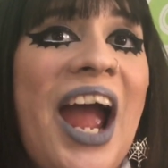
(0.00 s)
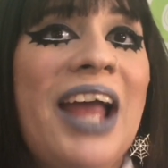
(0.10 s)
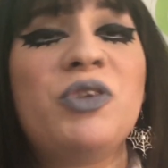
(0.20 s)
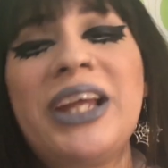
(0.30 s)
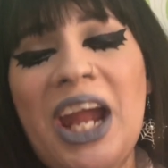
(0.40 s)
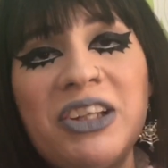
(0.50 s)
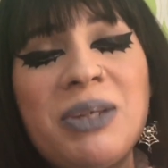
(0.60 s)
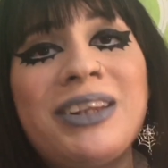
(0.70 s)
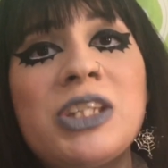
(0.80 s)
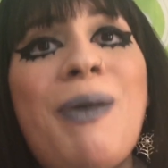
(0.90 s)
I feel like everything
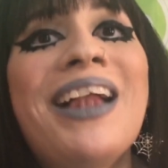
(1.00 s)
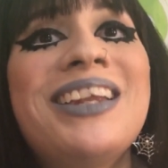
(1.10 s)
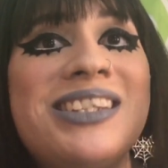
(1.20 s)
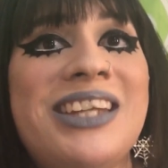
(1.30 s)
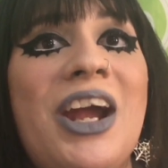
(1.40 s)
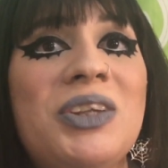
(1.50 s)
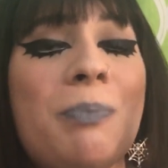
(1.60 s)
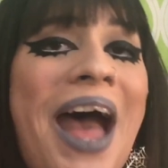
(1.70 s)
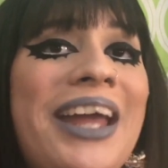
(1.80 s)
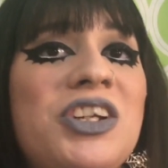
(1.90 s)
about this palette is there. The
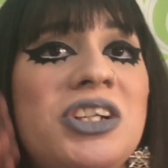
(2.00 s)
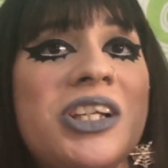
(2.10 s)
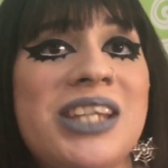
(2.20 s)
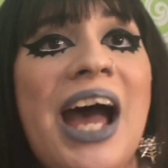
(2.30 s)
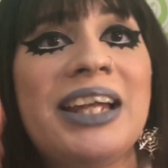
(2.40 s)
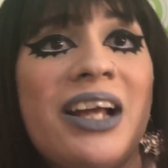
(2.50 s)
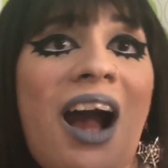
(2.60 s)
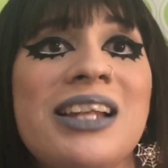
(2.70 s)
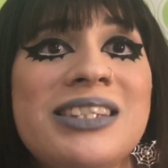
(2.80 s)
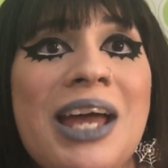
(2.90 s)
packaging, design, the
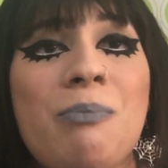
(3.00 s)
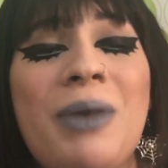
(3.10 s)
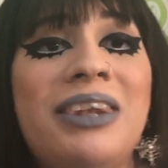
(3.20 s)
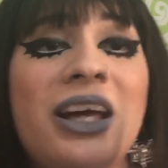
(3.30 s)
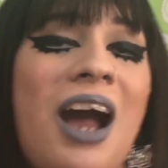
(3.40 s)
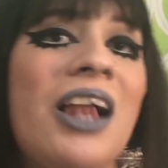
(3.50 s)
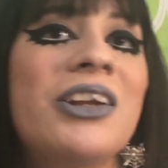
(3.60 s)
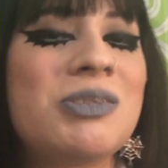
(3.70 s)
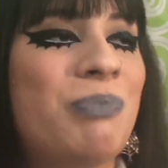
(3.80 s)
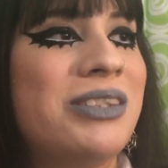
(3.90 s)
concept, and the
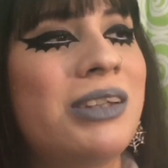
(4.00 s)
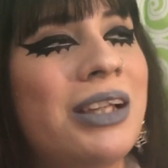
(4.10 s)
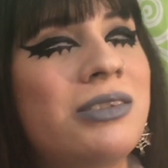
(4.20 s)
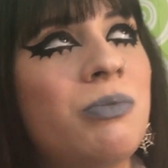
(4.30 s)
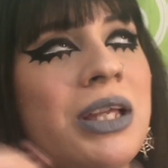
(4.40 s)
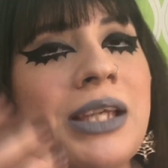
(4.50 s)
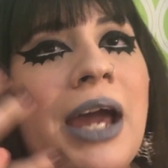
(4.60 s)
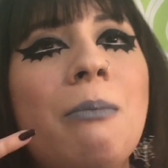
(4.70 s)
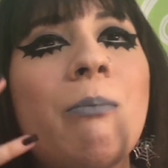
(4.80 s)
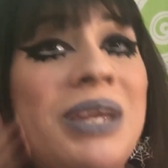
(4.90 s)
colors, but something to me is kind
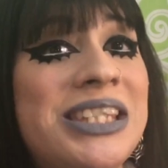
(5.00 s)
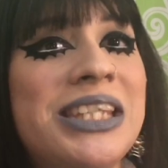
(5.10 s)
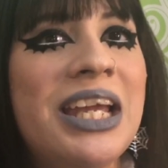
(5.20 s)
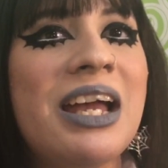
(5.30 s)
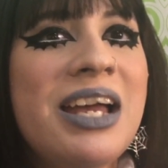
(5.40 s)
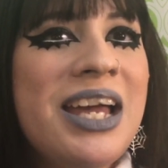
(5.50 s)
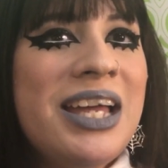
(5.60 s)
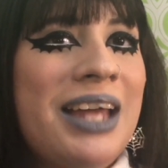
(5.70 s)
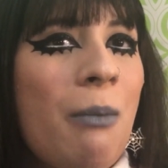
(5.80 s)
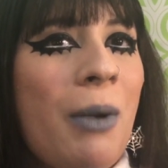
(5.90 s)
of missing
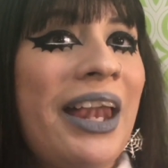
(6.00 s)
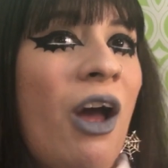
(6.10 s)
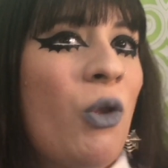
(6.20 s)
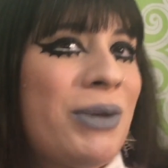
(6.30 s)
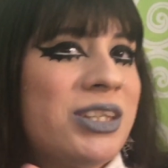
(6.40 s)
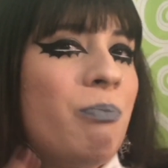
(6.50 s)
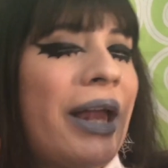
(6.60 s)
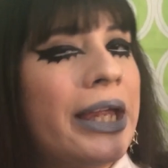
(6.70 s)
that I'm kind of holding myself back.